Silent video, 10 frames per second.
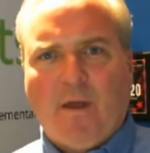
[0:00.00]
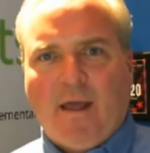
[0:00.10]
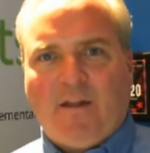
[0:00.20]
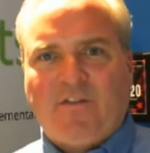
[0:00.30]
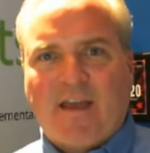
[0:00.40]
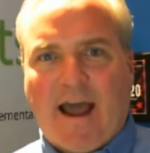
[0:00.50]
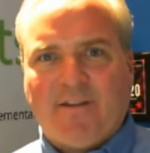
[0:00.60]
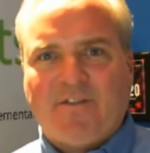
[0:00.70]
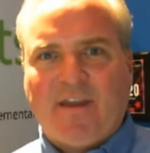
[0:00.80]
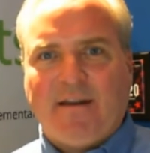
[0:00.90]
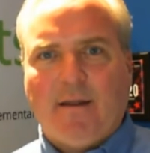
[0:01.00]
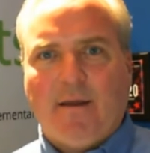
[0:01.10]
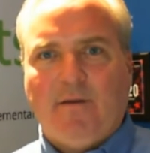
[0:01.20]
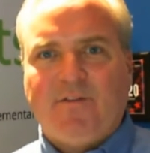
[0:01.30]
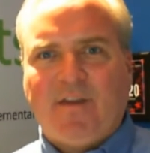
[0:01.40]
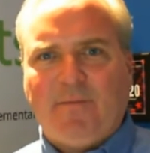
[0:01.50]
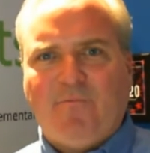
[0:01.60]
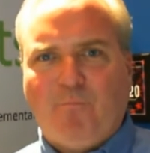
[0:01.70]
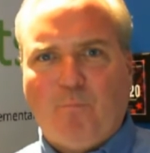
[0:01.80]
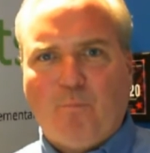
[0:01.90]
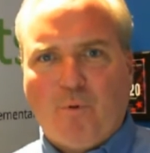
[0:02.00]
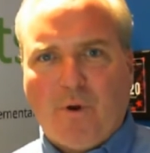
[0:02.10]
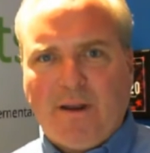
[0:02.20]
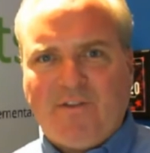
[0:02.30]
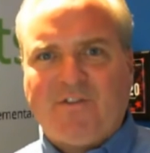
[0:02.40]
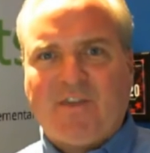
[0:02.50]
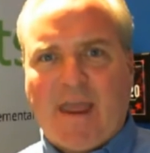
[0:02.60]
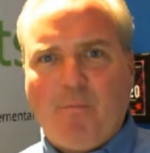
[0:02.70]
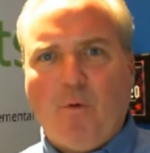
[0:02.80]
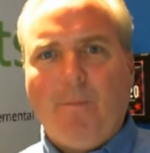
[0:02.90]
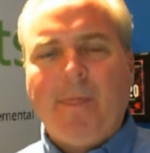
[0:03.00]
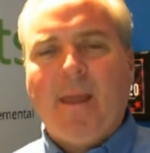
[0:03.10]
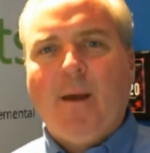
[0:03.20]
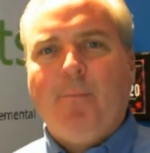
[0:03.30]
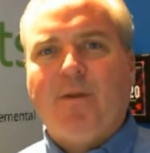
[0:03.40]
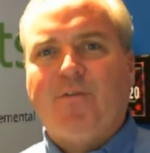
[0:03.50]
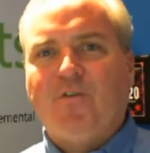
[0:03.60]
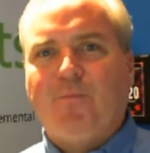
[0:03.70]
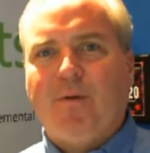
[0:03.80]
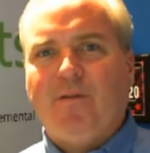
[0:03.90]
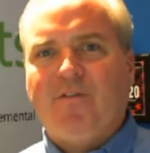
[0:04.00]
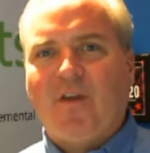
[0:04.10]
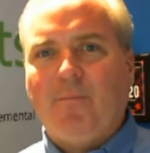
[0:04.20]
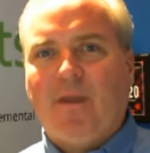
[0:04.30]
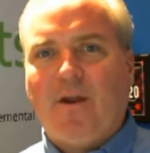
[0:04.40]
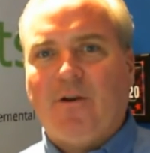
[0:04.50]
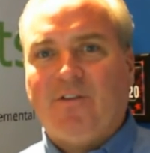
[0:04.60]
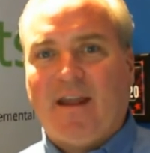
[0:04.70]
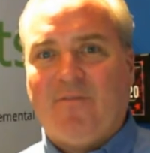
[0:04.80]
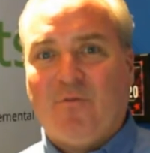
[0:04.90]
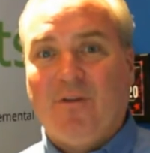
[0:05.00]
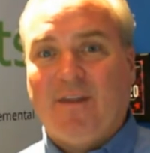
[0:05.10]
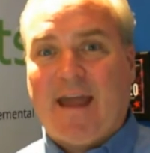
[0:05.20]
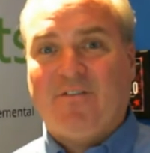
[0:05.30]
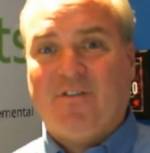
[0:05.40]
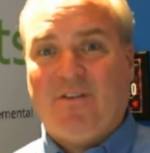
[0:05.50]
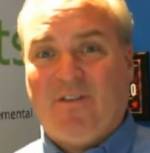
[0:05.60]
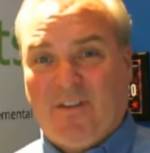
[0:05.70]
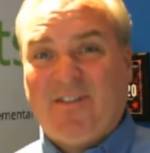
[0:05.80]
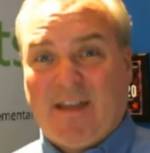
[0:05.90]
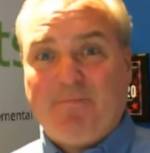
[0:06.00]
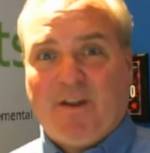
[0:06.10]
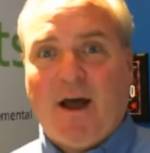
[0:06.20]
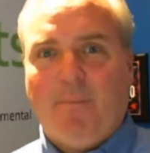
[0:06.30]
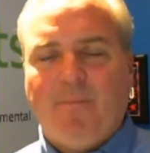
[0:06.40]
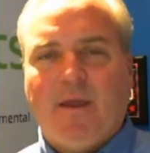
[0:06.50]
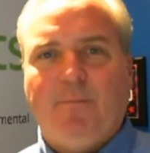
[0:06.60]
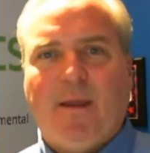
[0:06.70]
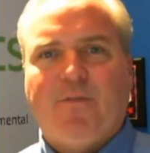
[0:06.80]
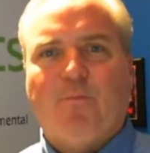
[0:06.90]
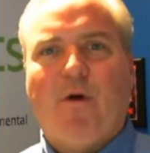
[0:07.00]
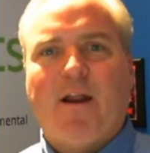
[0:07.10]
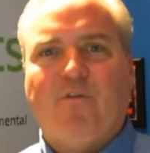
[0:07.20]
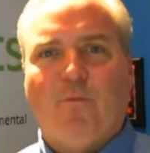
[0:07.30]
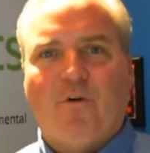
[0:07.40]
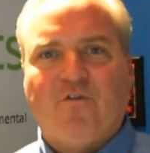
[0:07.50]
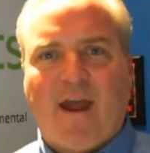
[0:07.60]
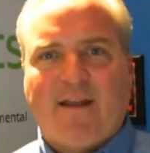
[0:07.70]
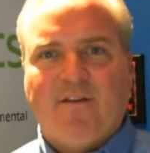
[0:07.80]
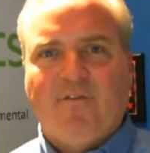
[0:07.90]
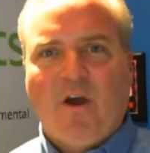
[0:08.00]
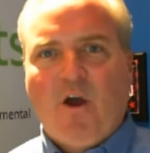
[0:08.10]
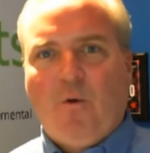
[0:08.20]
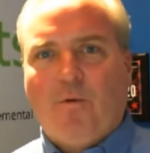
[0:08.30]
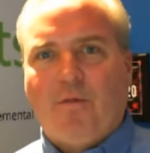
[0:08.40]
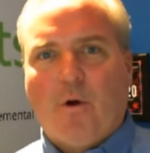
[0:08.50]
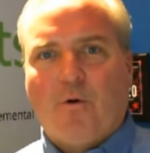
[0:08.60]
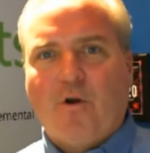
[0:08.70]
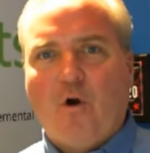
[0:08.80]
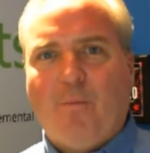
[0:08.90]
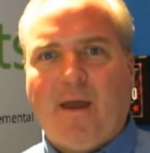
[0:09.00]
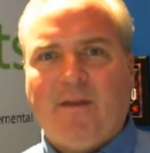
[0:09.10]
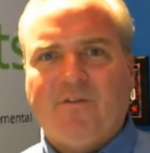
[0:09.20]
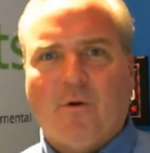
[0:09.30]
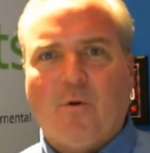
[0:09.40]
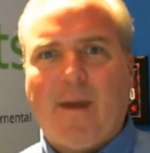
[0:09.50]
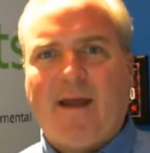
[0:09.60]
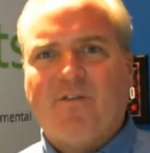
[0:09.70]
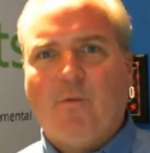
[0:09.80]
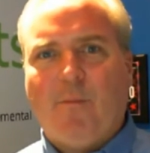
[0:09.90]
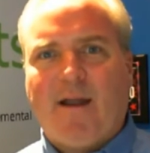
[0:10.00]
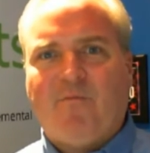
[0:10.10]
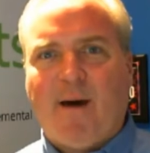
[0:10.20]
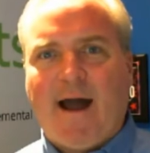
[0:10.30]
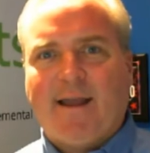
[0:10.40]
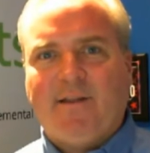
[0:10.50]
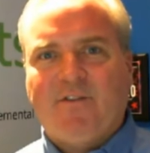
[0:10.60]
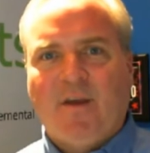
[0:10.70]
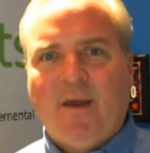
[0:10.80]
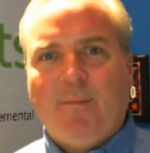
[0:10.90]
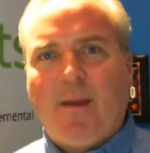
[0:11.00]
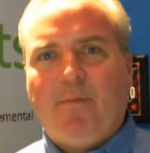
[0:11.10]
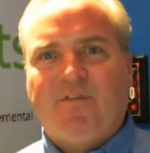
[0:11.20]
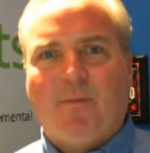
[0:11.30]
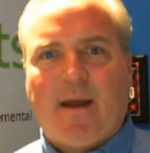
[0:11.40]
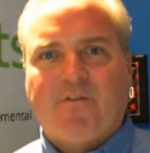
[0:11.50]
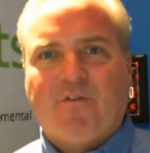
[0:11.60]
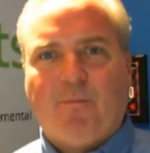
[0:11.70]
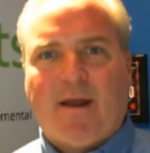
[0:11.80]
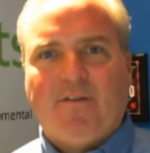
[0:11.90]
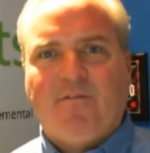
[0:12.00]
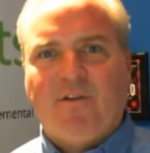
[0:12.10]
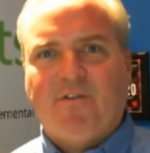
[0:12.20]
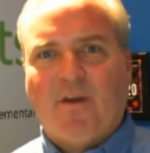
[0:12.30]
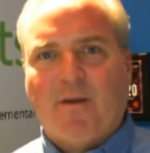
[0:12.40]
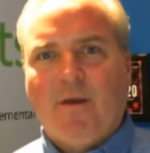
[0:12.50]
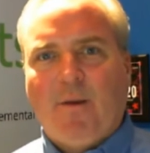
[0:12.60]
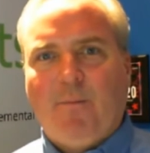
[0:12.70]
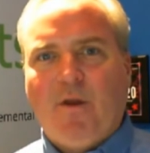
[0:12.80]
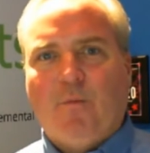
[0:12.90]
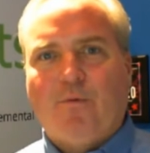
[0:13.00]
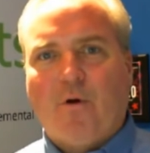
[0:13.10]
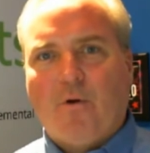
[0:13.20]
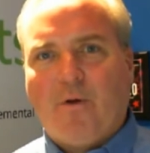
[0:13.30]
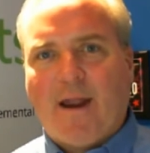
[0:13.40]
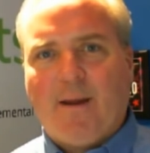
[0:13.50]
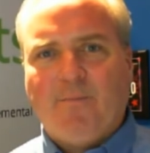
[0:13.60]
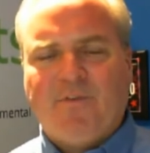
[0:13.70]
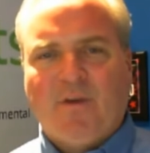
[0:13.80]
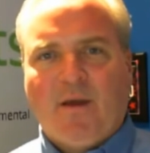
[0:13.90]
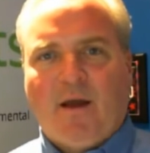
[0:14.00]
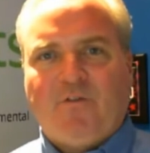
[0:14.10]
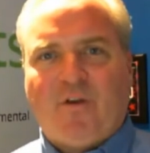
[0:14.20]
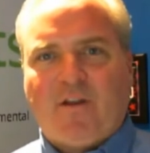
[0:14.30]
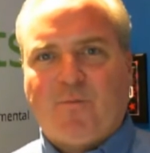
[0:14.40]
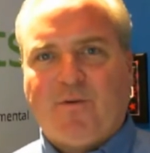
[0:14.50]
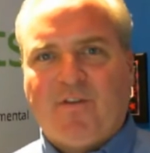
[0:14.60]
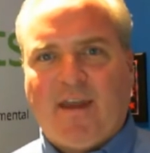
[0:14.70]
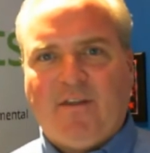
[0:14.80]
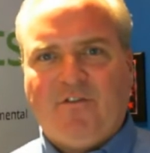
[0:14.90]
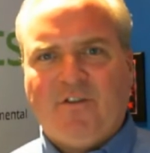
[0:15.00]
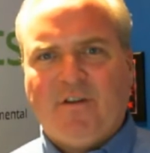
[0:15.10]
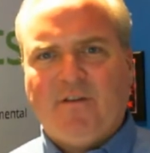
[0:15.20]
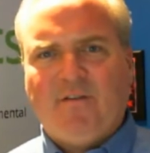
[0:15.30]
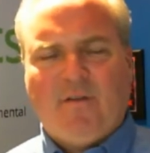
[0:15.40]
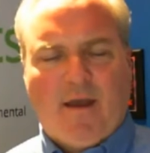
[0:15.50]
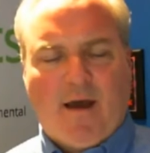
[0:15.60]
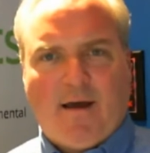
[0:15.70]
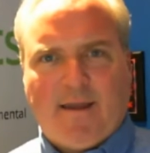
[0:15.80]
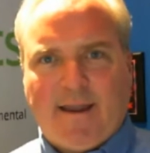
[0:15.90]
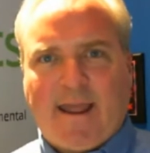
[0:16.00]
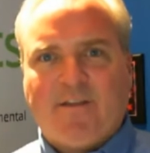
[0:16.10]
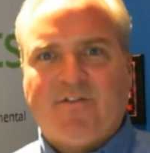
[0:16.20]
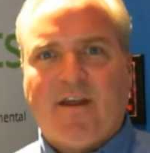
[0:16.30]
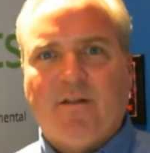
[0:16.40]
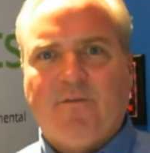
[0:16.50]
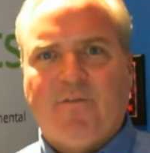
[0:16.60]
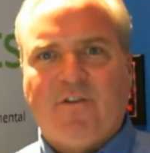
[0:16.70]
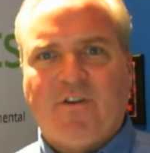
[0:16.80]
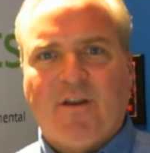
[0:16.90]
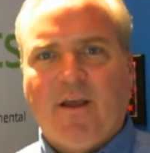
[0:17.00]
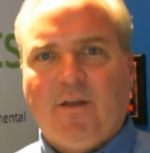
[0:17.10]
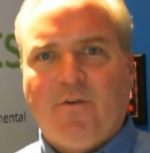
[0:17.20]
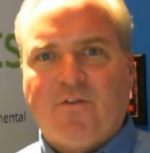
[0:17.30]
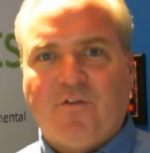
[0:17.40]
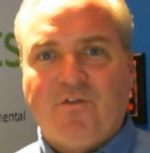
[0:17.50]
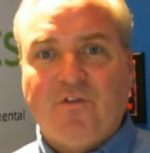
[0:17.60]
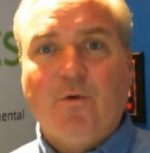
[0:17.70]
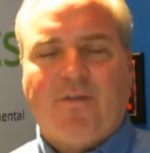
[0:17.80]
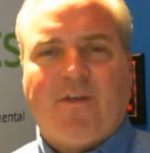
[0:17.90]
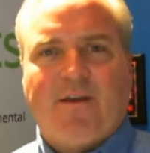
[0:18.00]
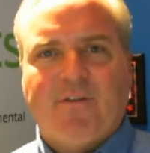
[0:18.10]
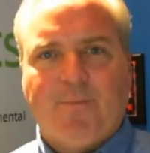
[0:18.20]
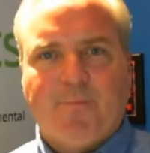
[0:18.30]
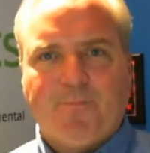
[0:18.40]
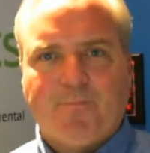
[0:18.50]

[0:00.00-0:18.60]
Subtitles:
It's kind of stayed pretty stable, but there's been some carriers that have really actually stepped it up and made their products more attractive with lower copays, lower maximum out of pockets, maybe some extra benefits like meal programs, transportation, enhanced dental and vision. There's a slew of things.